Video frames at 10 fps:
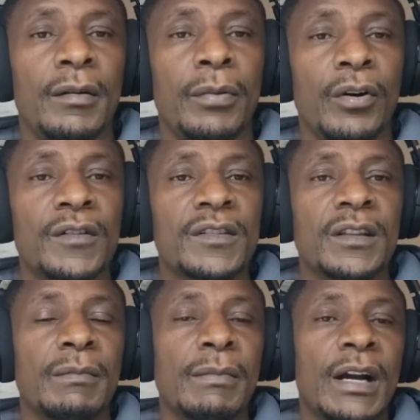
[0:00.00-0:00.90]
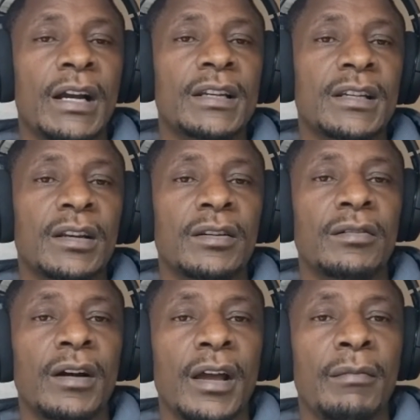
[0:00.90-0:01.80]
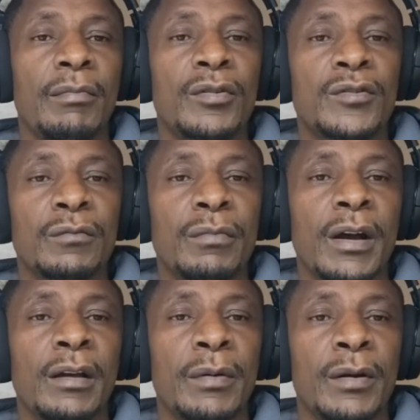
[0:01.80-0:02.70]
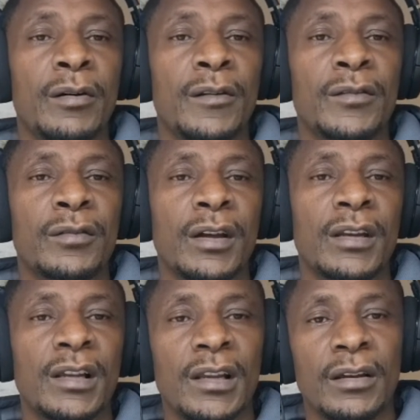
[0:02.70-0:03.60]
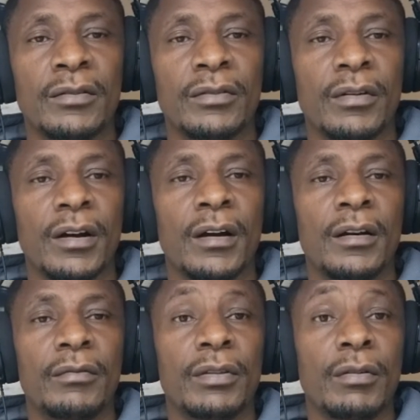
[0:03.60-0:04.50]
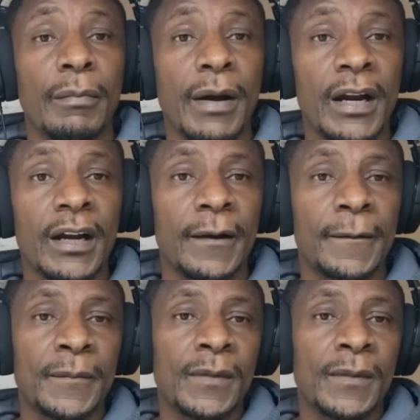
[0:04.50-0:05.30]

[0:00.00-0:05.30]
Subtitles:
bonds in the market, and you are able to buy because you are dealing with your banker.